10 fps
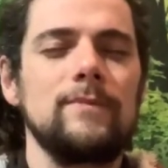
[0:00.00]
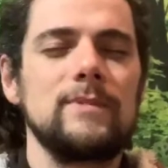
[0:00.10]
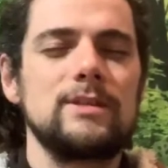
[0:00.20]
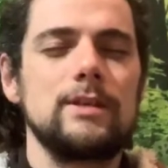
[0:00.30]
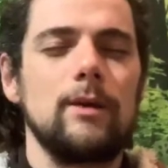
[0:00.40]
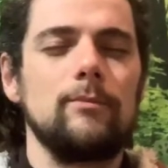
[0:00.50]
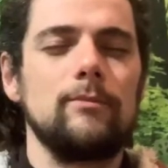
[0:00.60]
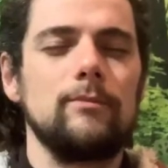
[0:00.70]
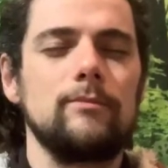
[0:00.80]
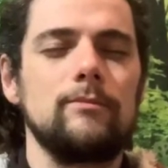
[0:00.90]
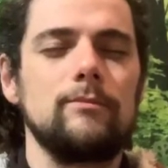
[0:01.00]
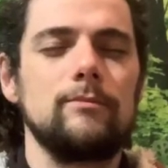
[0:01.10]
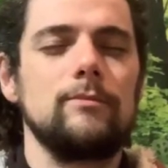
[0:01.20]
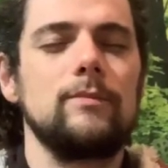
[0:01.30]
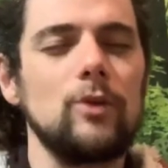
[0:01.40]
some
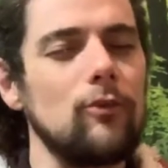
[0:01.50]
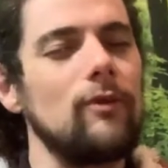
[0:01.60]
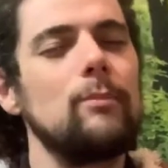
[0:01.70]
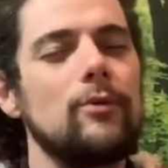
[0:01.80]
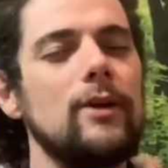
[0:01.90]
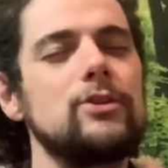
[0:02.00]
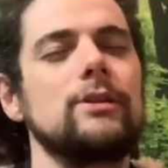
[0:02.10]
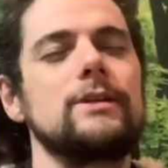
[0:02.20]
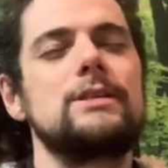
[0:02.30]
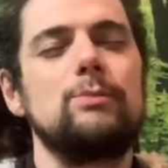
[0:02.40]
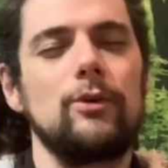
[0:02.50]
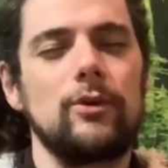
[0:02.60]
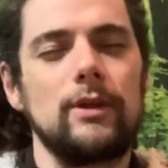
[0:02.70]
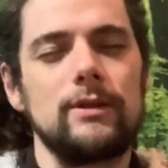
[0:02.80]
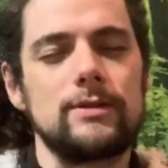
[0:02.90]
vibrational
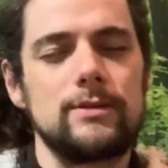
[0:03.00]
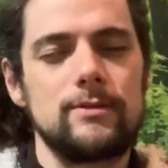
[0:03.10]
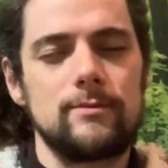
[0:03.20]
experience,